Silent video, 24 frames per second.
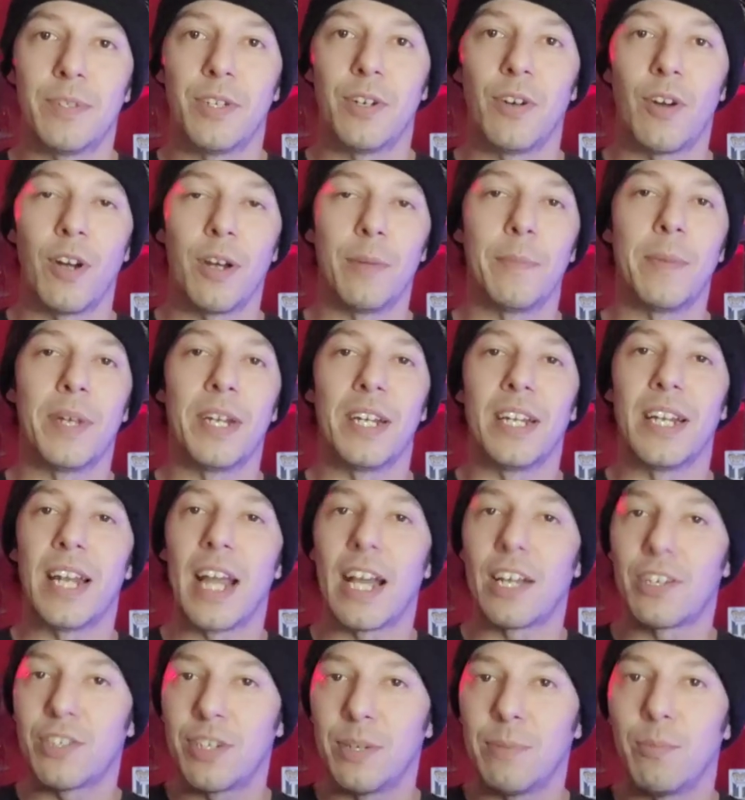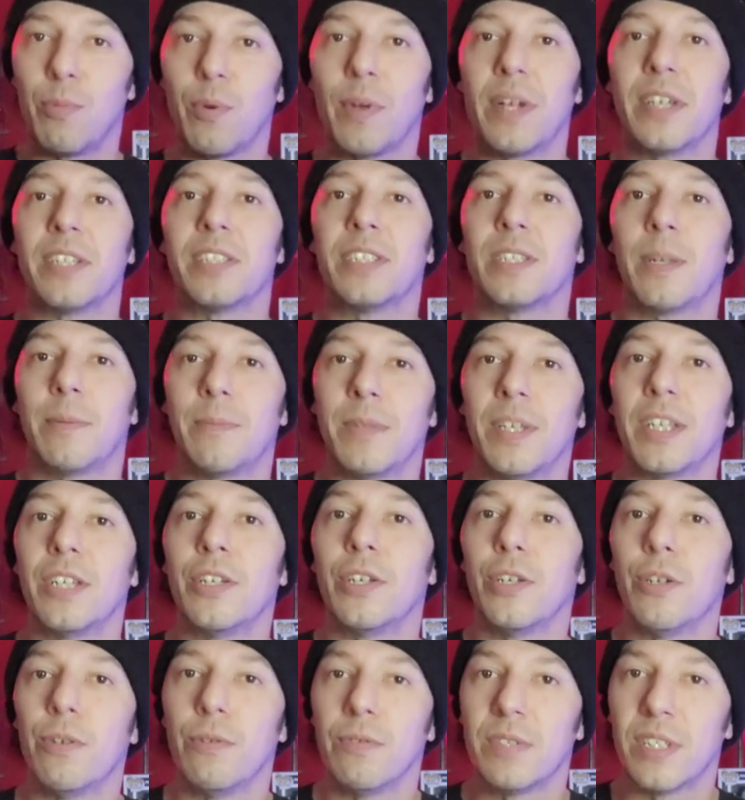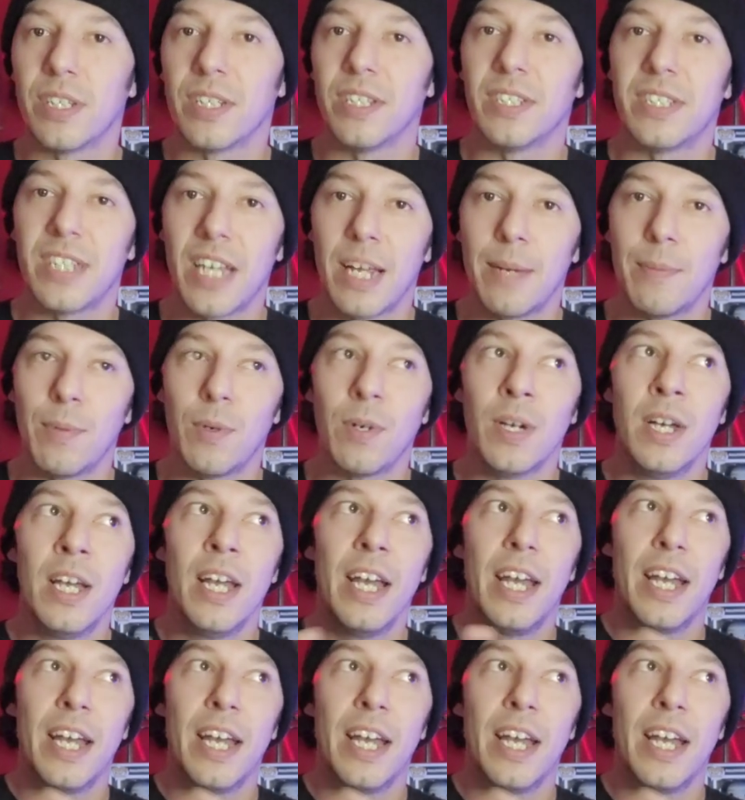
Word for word: You know what I mean? It actually brings something new to the table